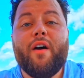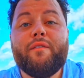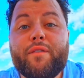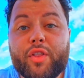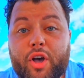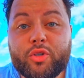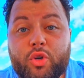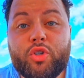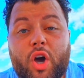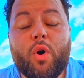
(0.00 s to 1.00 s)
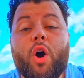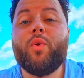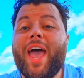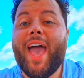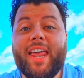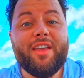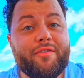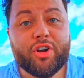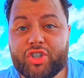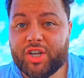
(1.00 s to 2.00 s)
For those who don't own any
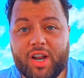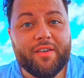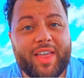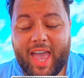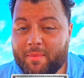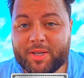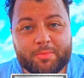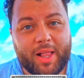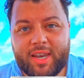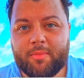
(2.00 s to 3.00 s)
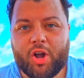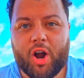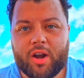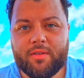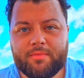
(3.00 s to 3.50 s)
version of the AmEx Platinum card,